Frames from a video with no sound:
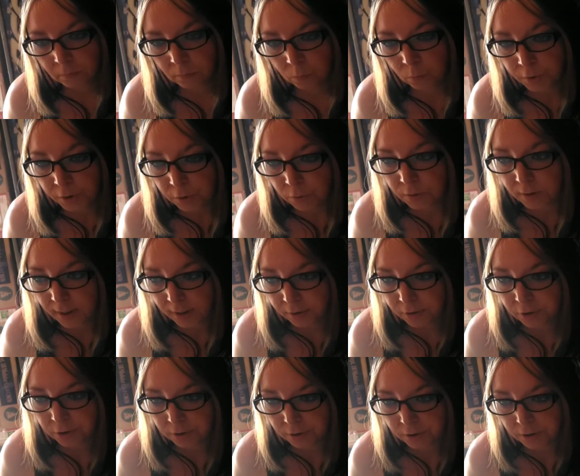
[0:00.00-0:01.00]
When you
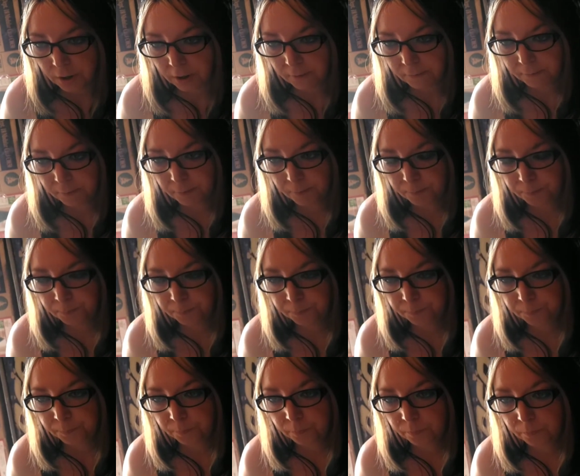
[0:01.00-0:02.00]
doubt yourself,
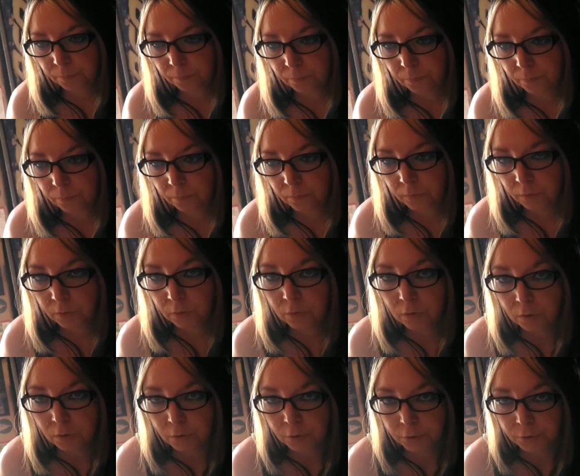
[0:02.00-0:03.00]
you
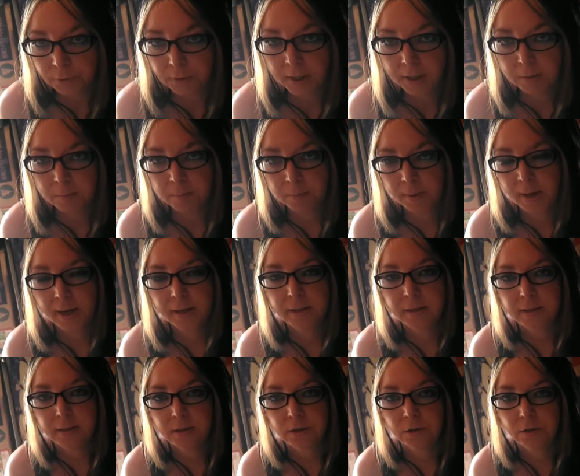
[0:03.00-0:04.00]
create bad
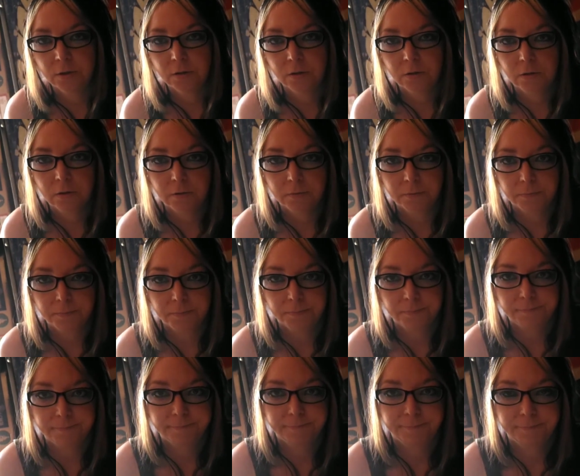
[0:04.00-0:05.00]
decisions.
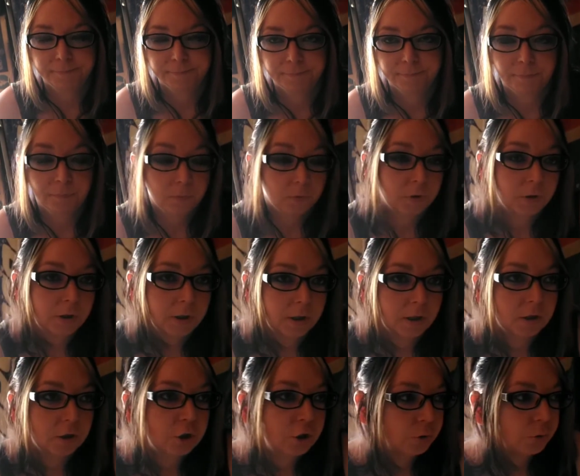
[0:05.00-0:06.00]
You're going to
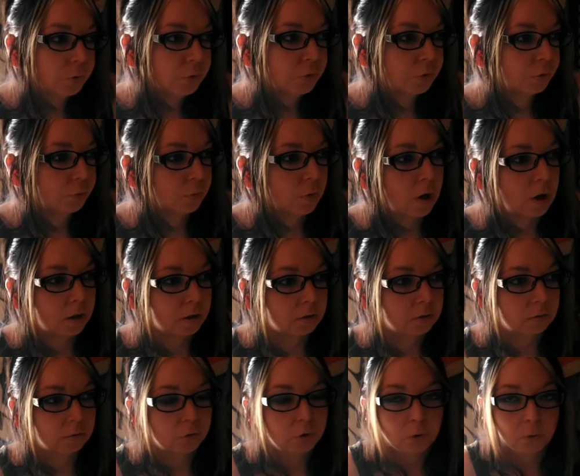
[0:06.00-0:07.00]
choose the wrong
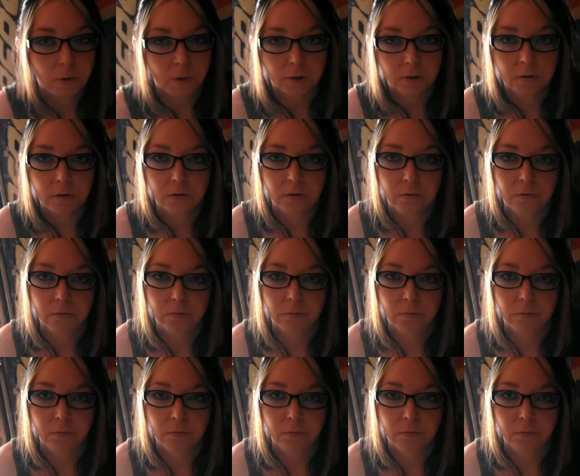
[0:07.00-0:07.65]
choice.